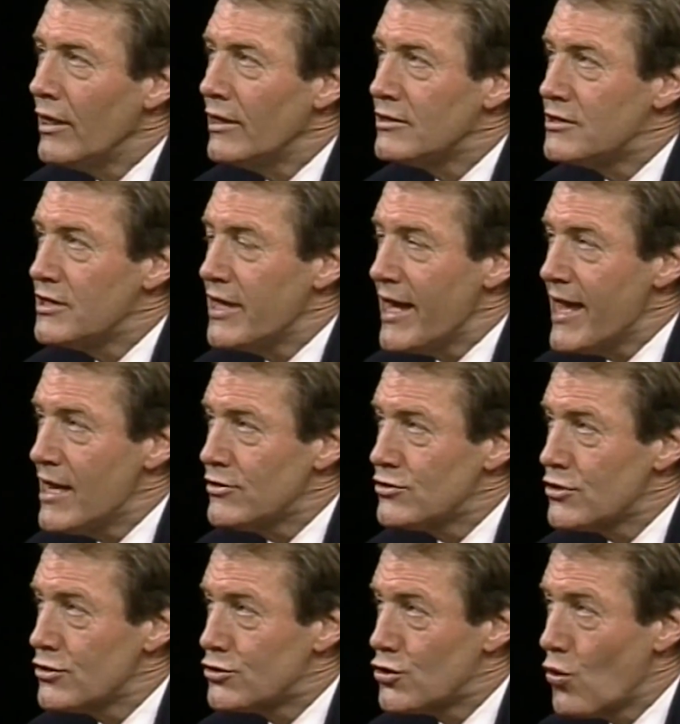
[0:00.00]
Is the
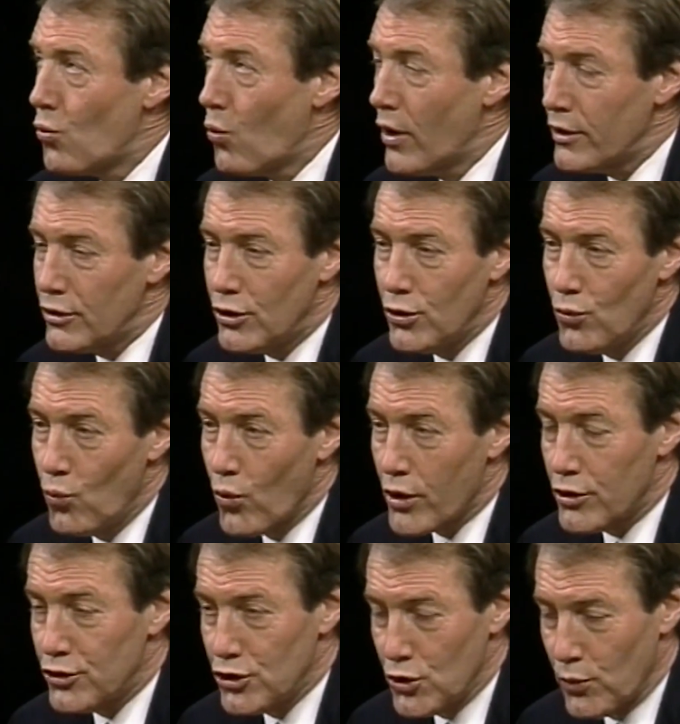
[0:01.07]
answer to what you
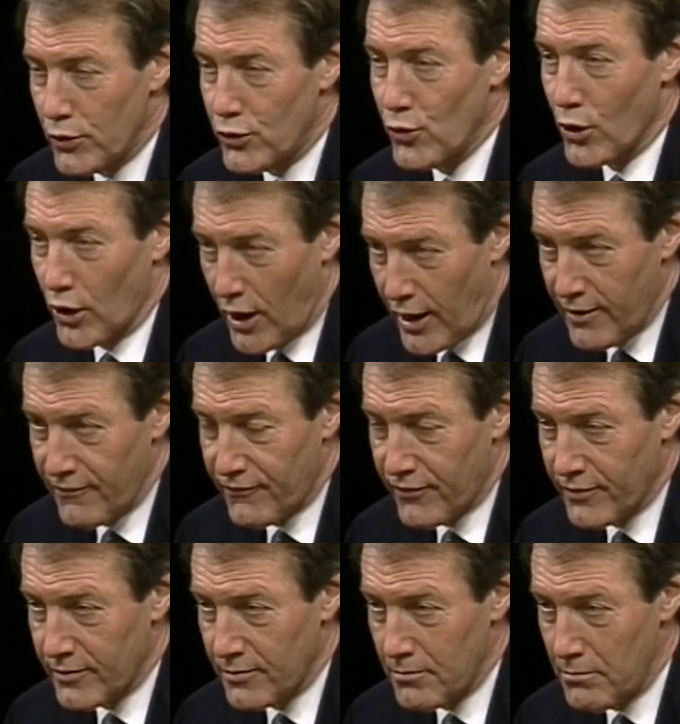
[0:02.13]
want to do with your
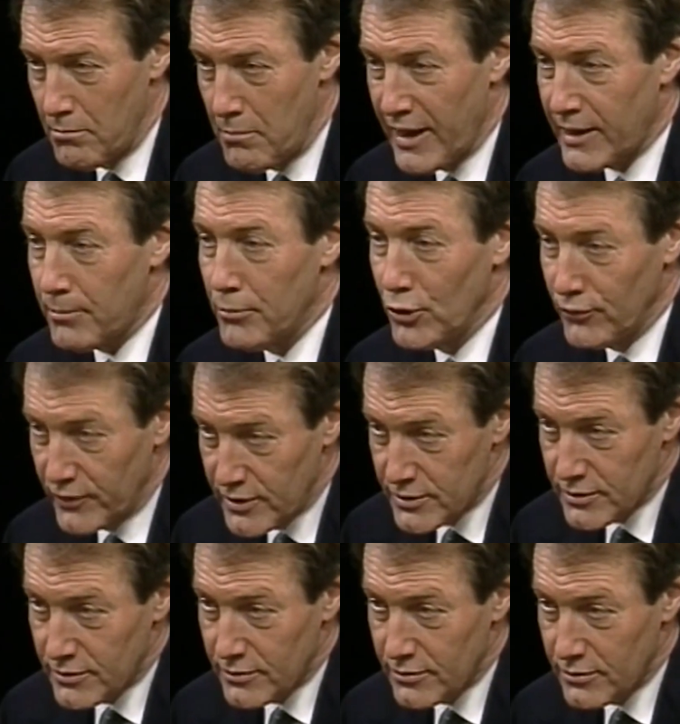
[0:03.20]
life make
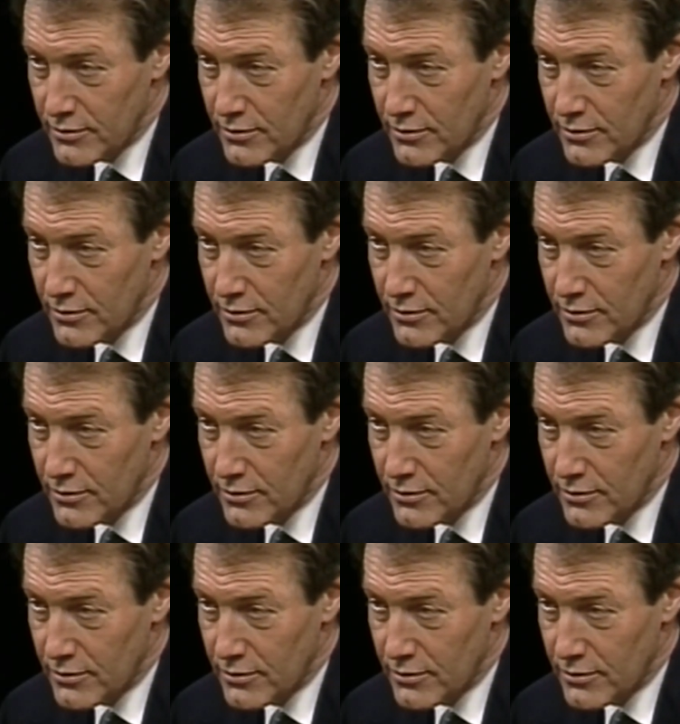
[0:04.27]
movies?